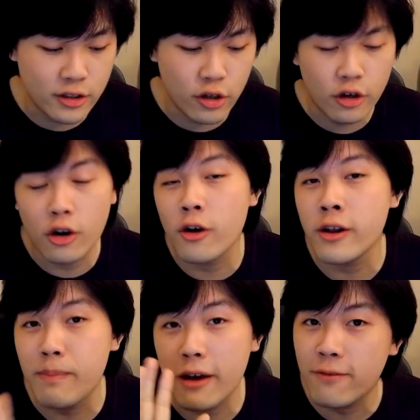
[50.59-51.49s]
So you can only
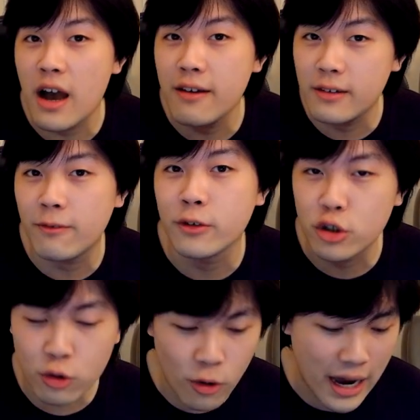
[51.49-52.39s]
pick 5 different
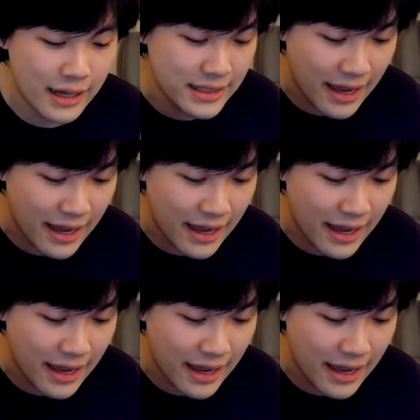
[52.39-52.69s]
straw hats.